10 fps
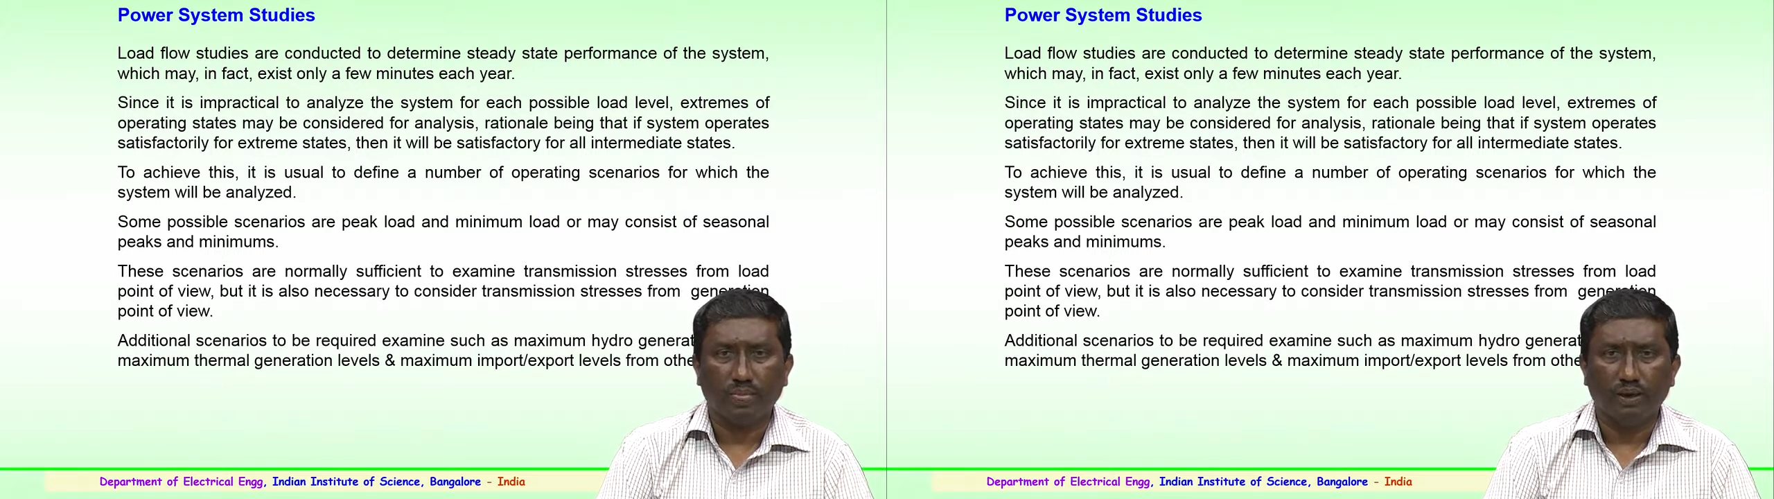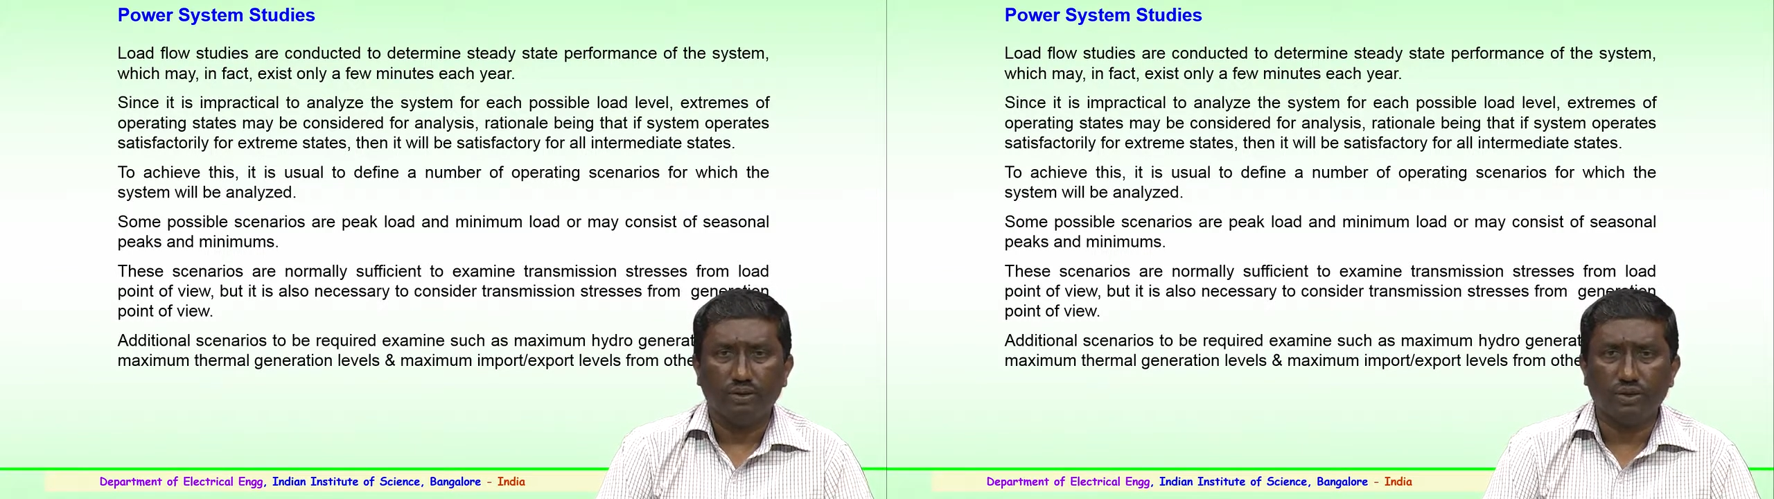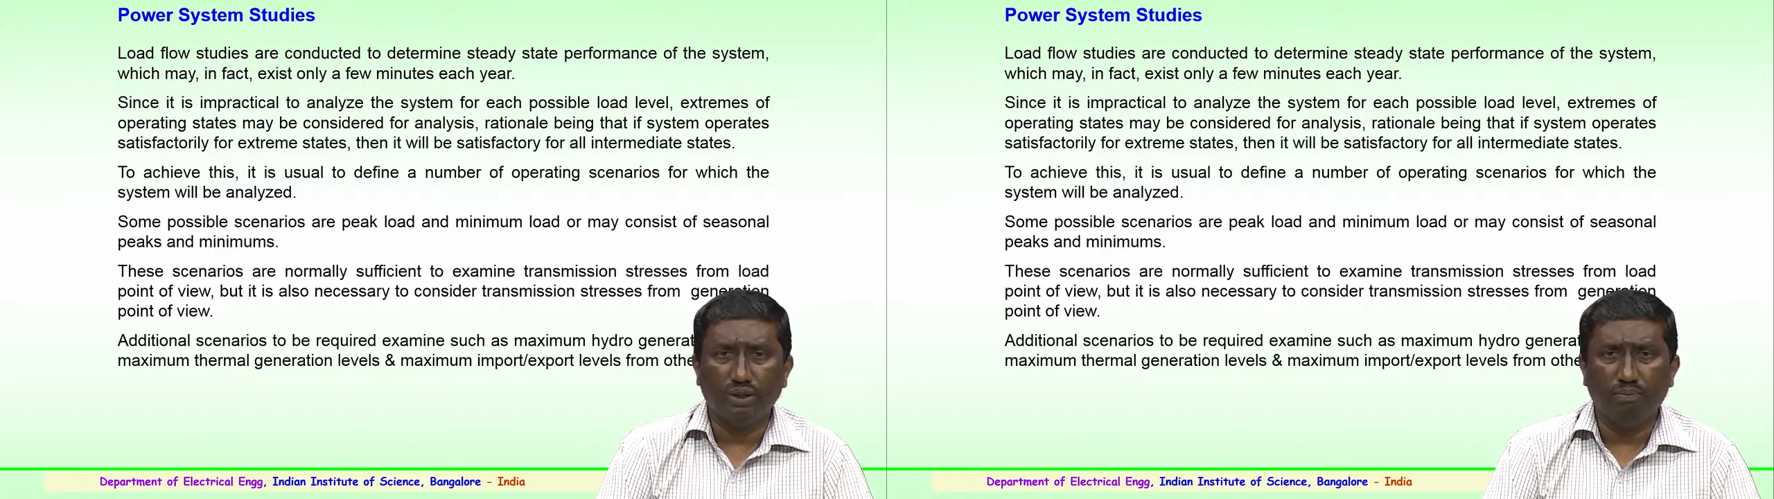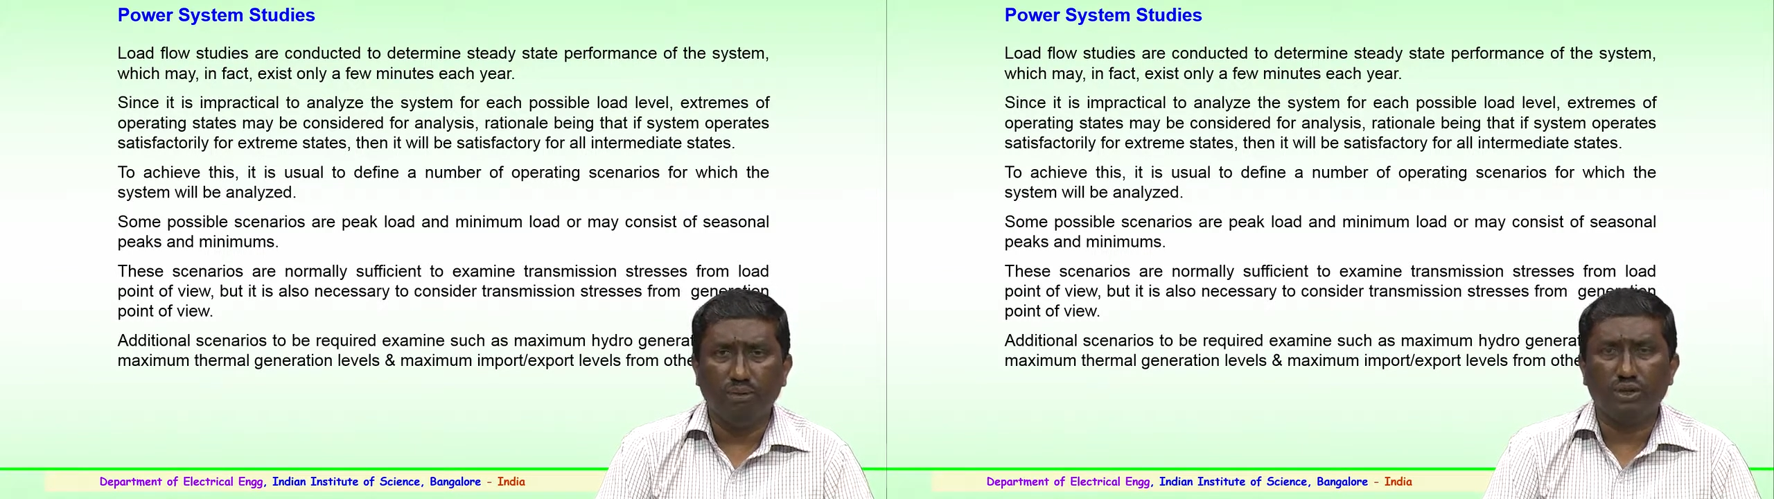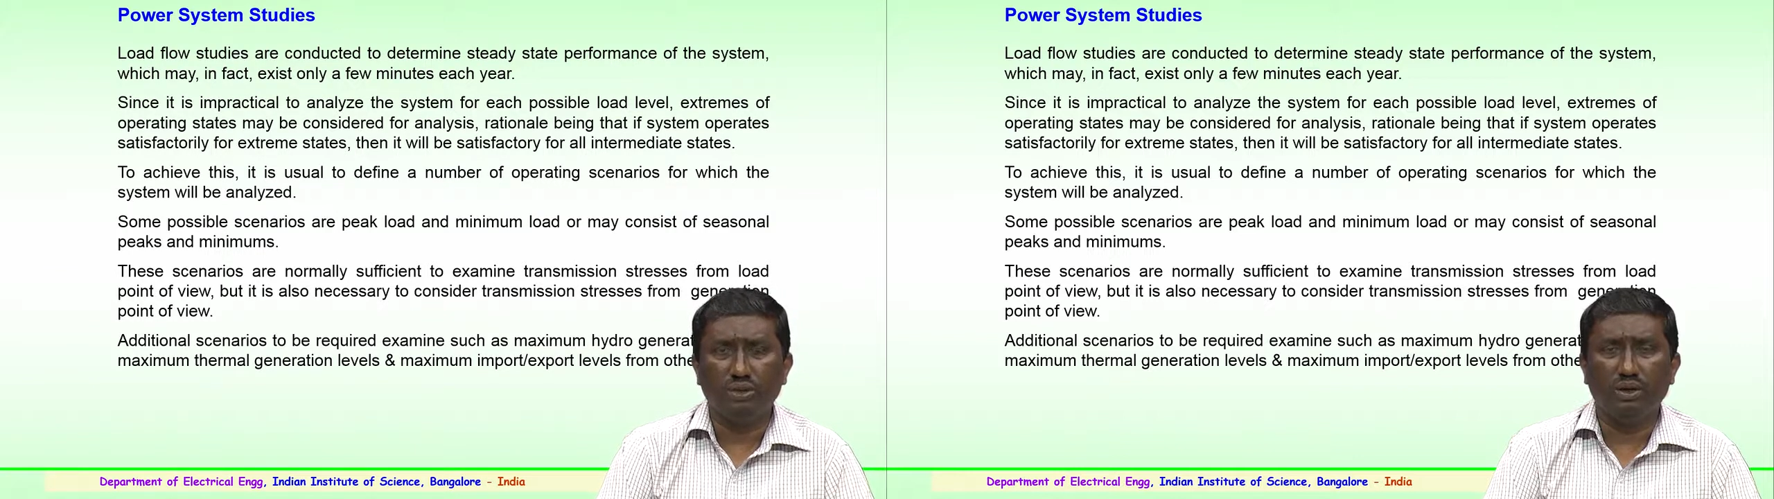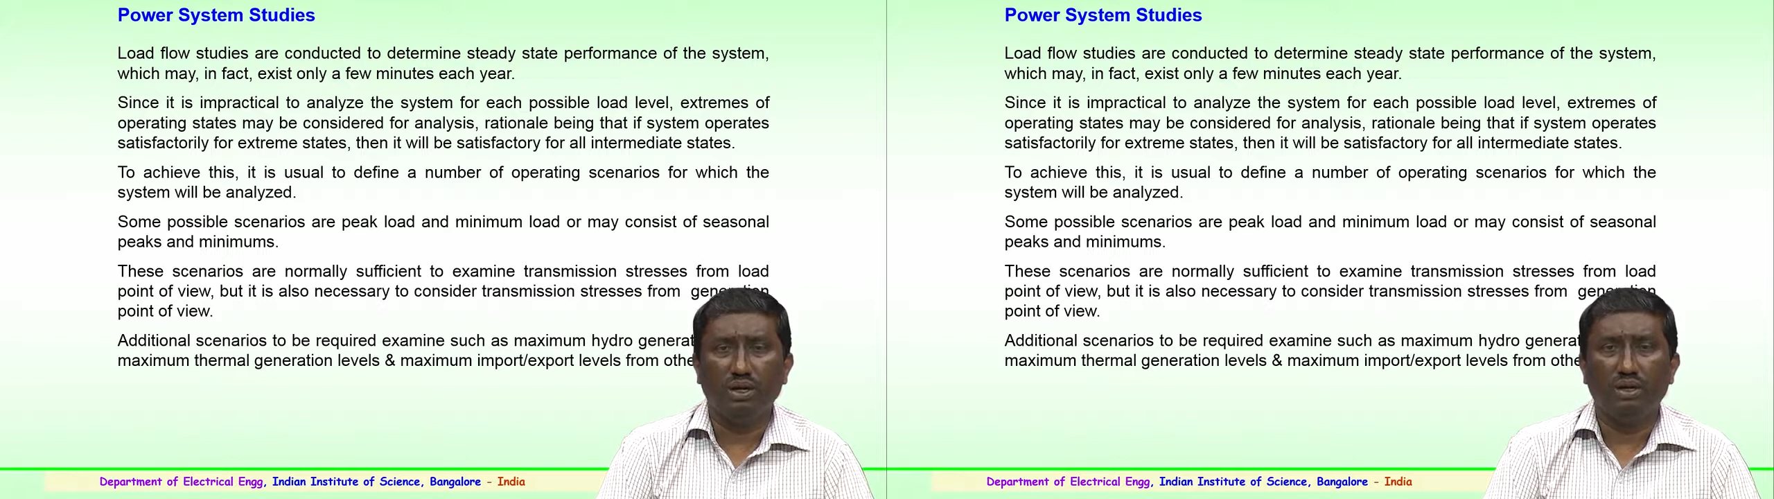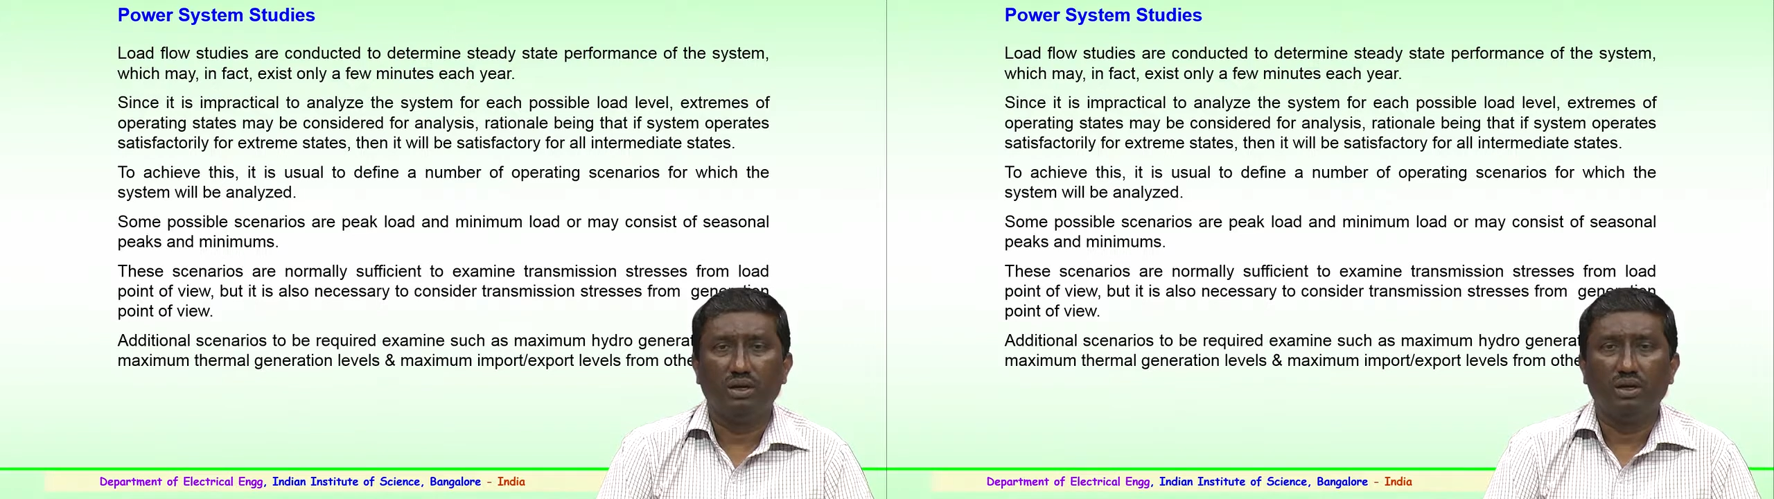So, some possible